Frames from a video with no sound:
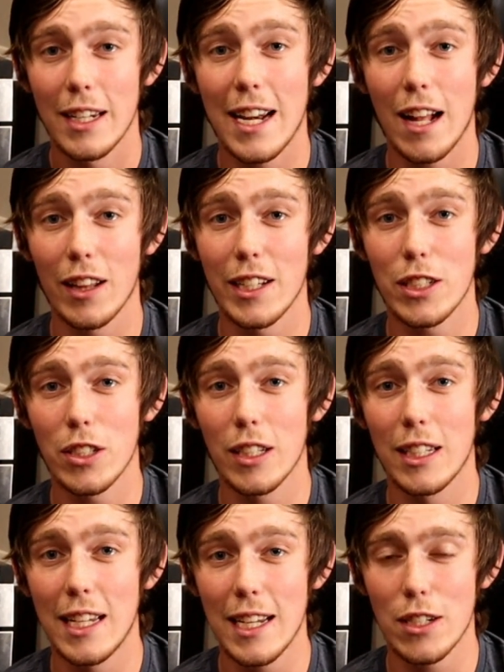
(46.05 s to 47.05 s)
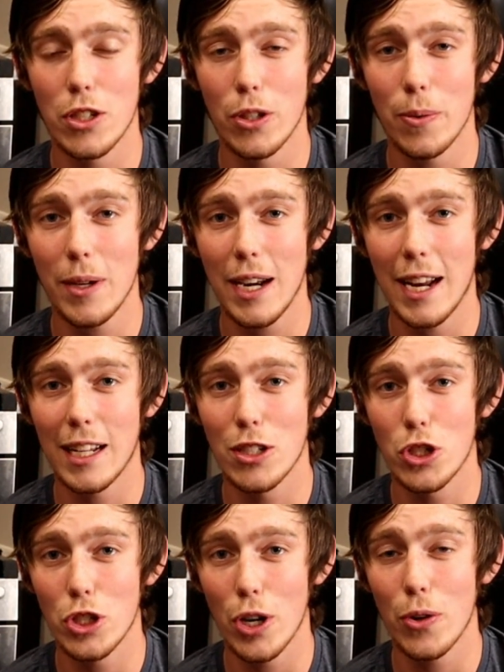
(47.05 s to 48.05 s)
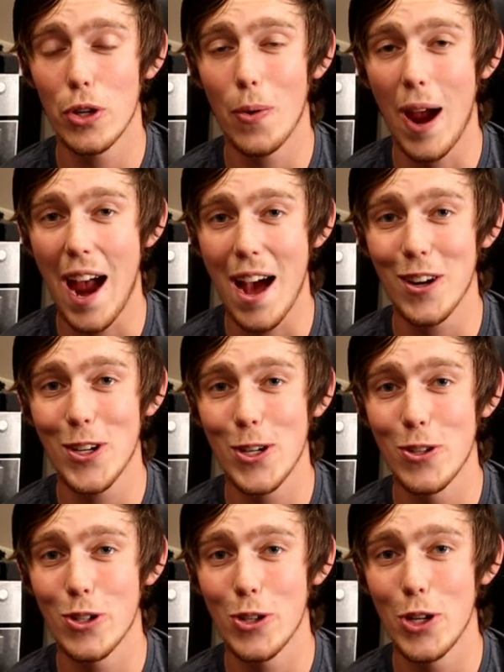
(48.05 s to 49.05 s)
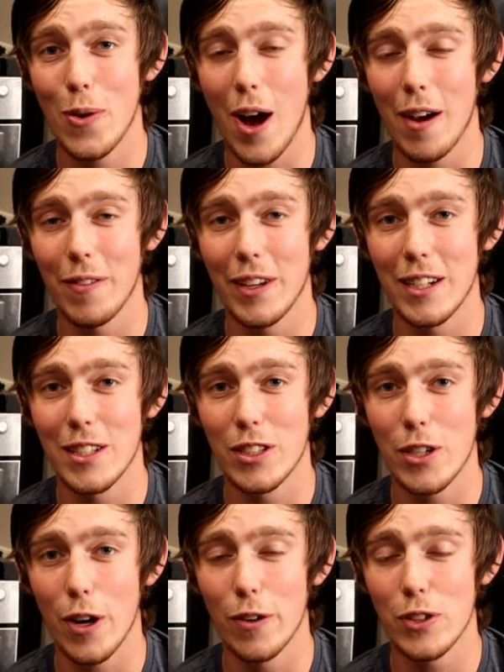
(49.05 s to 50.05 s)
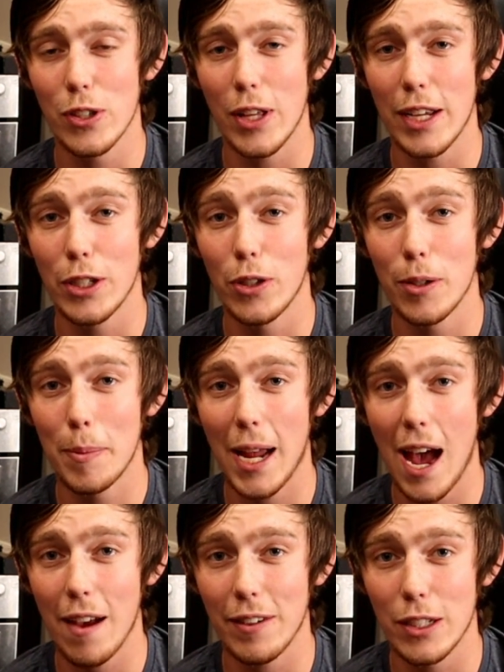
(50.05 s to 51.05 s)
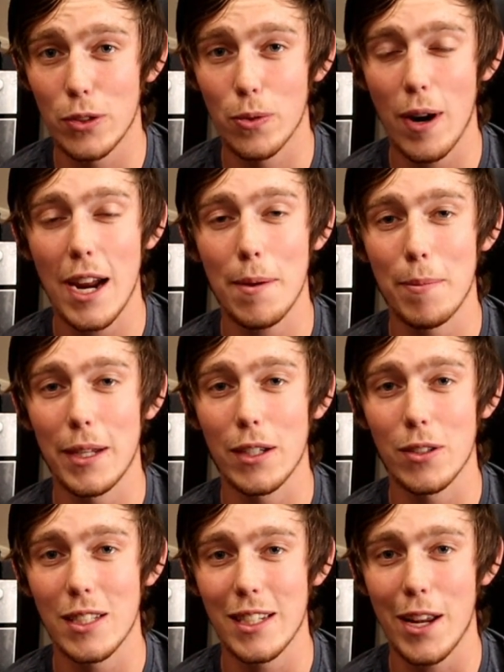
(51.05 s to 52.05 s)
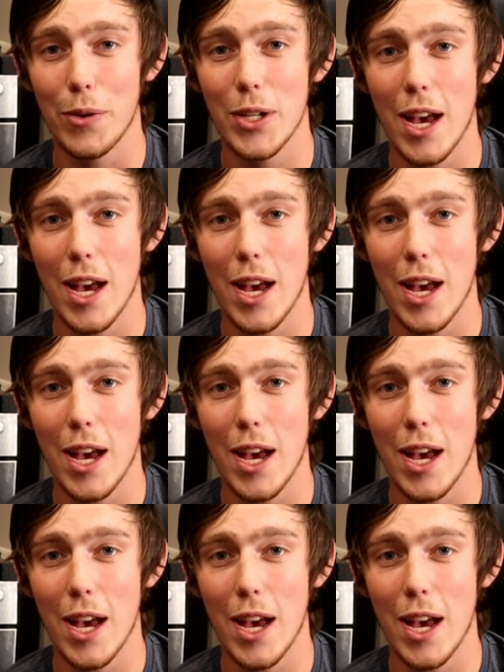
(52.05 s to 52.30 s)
Now let's get to it and show you how to use your new oven and stove so that you can be having great meals in no